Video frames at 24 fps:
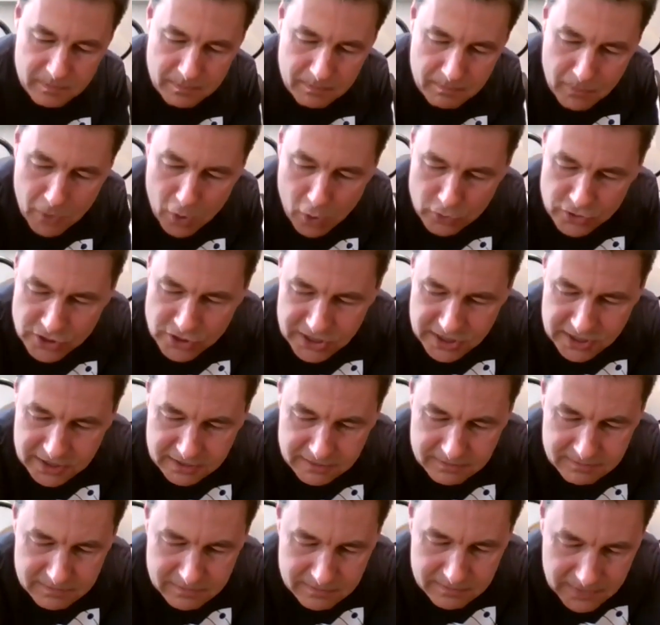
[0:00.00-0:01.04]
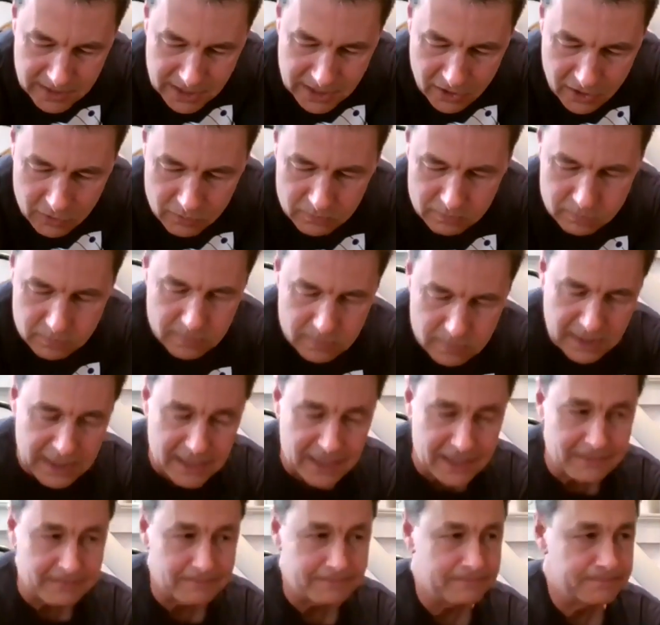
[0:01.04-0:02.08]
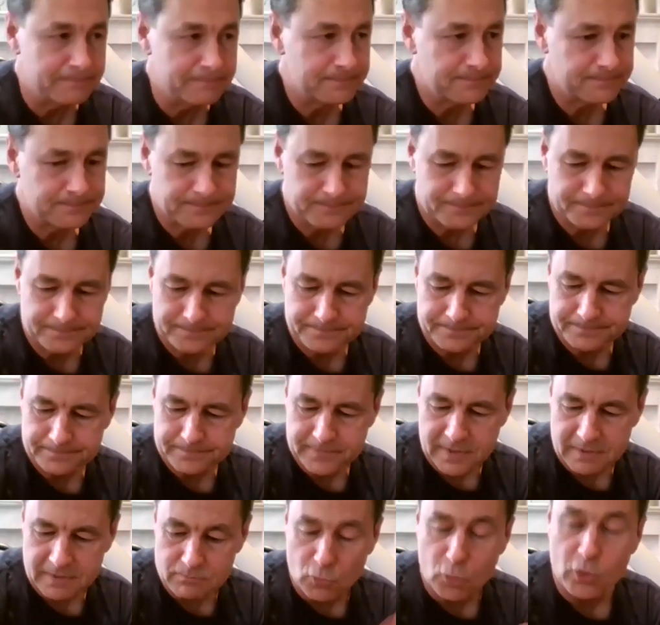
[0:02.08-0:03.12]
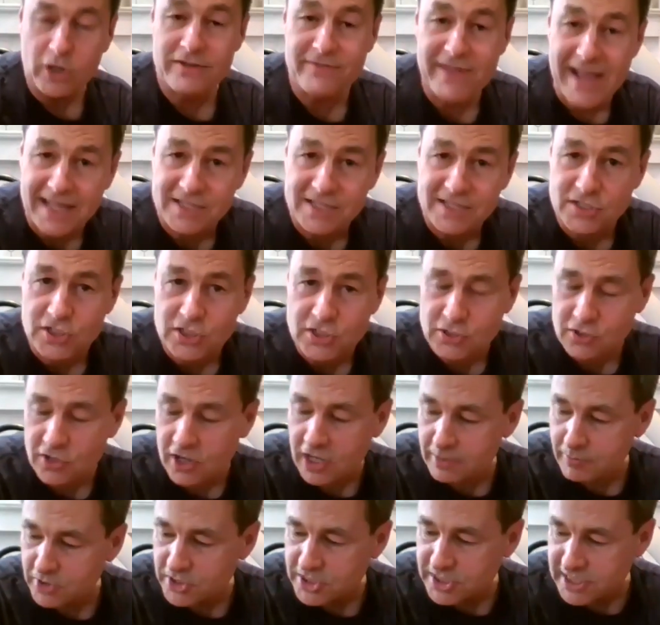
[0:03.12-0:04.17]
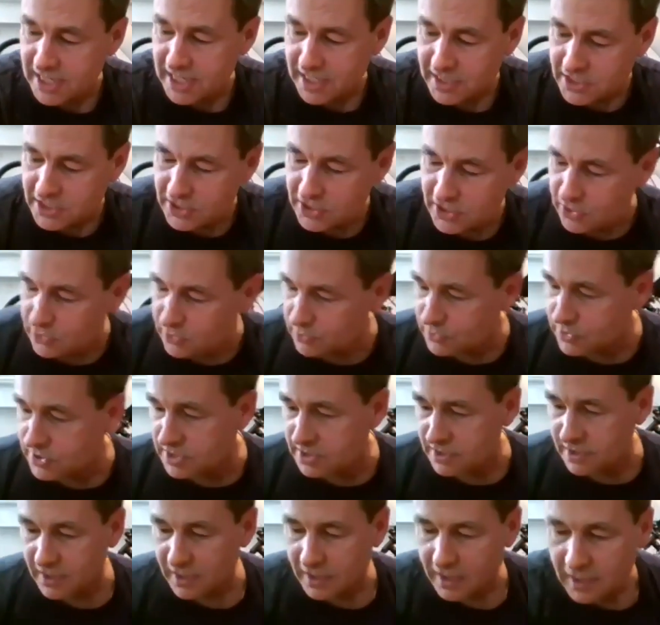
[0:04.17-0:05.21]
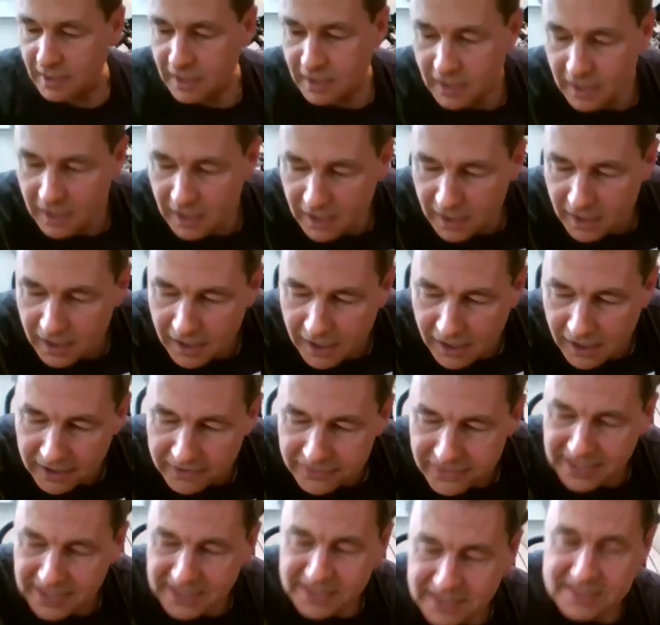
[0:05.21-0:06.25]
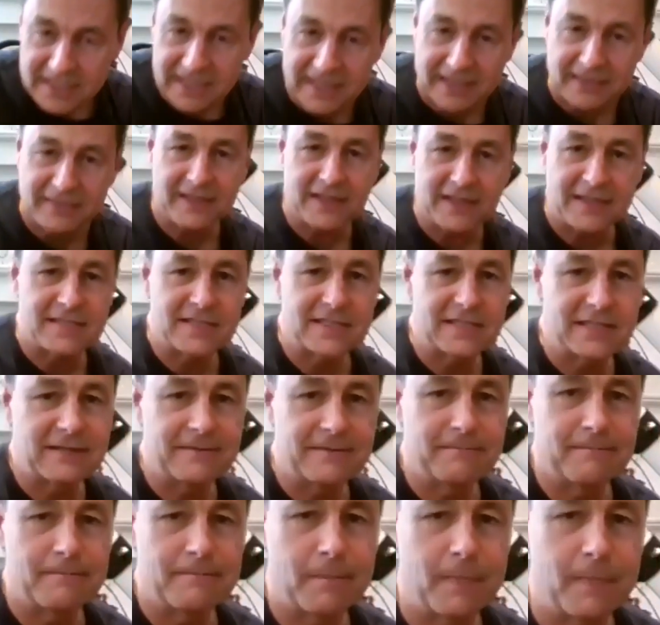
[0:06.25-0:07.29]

most, you know, um, more advanced astronomers tend to use are things like this.